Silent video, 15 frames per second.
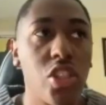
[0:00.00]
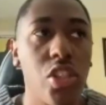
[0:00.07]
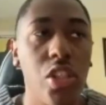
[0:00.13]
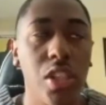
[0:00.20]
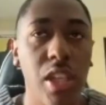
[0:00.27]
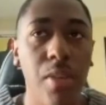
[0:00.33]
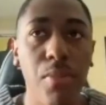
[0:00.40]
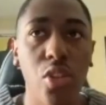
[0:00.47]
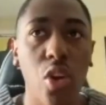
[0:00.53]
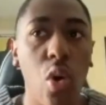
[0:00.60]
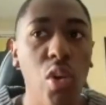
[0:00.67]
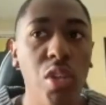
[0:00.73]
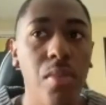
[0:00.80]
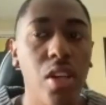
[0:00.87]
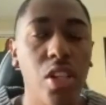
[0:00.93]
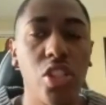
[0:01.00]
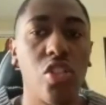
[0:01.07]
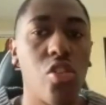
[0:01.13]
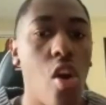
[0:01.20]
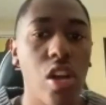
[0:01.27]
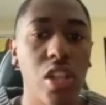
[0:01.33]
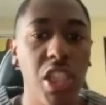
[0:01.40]
Clippers always been a
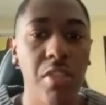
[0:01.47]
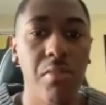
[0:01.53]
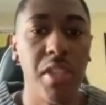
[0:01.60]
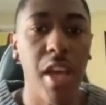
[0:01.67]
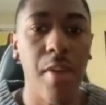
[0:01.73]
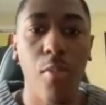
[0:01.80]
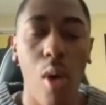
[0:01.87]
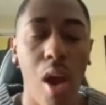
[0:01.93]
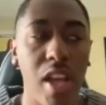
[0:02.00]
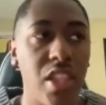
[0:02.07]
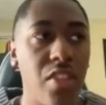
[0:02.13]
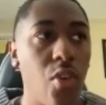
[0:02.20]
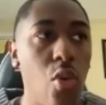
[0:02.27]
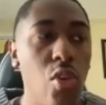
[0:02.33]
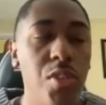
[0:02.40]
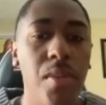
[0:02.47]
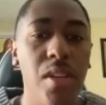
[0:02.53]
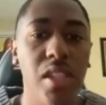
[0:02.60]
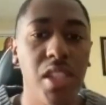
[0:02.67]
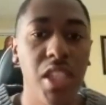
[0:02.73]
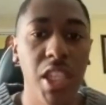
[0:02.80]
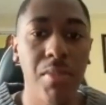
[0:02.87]
strong team depth wise. They've always been a
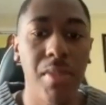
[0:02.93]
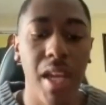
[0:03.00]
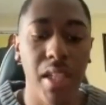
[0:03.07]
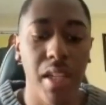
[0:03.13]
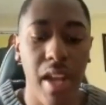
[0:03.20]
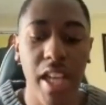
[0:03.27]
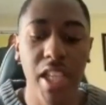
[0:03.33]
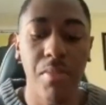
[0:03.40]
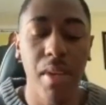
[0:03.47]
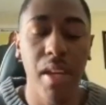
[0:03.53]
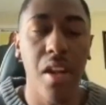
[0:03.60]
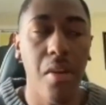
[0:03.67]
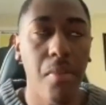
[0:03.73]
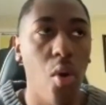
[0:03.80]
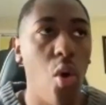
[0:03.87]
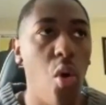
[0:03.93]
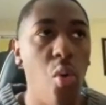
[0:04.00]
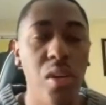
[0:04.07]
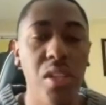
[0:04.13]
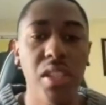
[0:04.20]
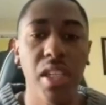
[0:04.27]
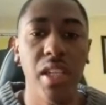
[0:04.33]
team that the next man up always
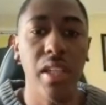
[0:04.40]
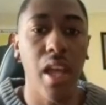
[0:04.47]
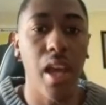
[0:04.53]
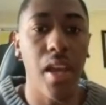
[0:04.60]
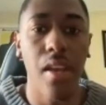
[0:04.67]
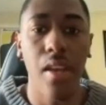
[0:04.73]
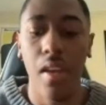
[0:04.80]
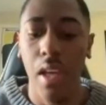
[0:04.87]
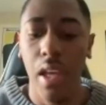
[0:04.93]
can like, even with